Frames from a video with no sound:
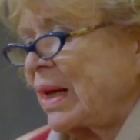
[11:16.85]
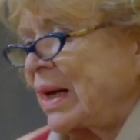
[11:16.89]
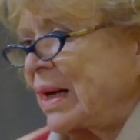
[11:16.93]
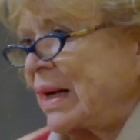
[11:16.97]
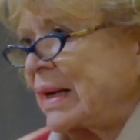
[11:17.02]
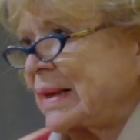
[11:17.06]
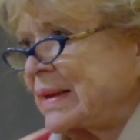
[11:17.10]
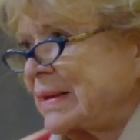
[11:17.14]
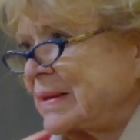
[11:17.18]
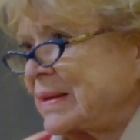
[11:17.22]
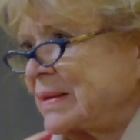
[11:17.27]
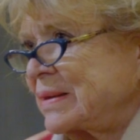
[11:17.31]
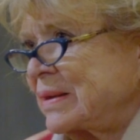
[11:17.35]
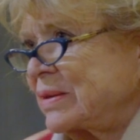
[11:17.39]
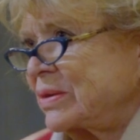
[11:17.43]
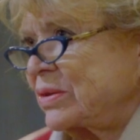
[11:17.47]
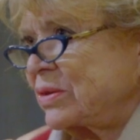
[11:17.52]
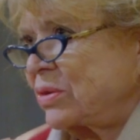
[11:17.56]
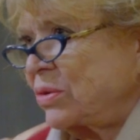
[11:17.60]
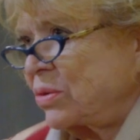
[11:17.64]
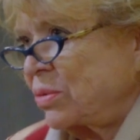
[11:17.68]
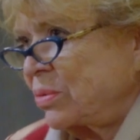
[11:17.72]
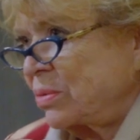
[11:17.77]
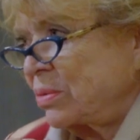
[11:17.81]
access
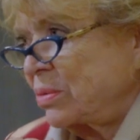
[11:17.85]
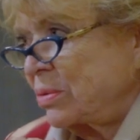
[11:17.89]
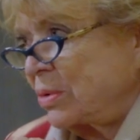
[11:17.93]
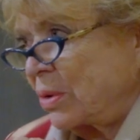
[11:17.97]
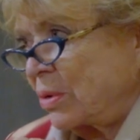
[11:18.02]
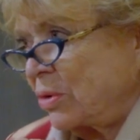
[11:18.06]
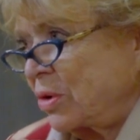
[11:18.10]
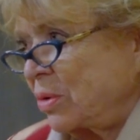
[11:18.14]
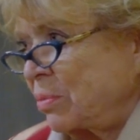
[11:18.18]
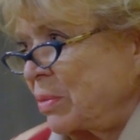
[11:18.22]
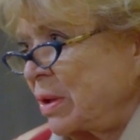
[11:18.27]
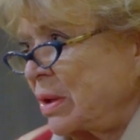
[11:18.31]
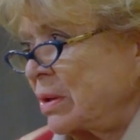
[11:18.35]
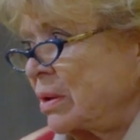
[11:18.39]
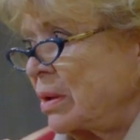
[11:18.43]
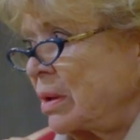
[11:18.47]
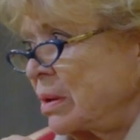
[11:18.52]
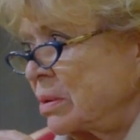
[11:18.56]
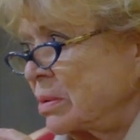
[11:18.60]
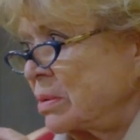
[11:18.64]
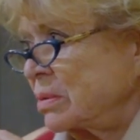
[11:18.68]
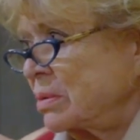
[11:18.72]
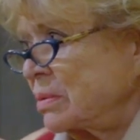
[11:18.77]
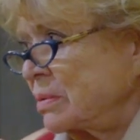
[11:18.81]
to document
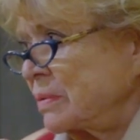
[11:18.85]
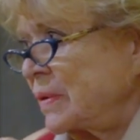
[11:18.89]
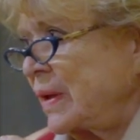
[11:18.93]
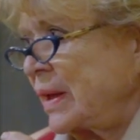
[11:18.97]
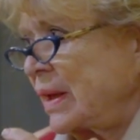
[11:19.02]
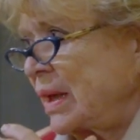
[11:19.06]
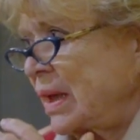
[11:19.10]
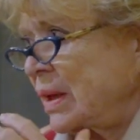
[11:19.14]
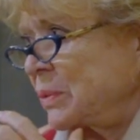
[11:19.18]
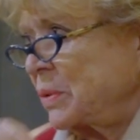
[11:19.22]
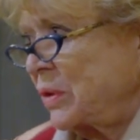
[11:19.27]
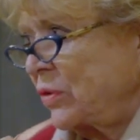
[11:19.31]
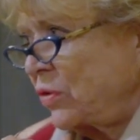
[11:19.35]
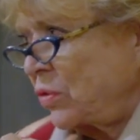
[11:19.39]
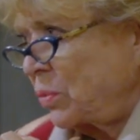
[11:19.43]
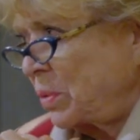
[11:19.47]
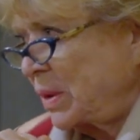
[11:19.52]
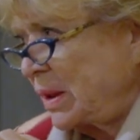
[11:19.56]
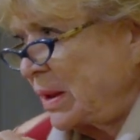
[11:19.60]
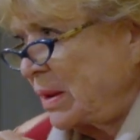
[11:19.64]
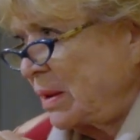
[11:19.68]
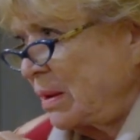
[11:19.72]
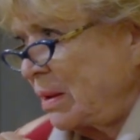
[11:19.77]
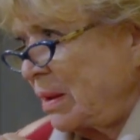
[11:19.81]
law they have in
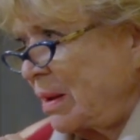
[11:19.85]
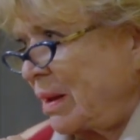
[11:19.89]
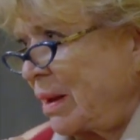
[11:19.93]
Sweden,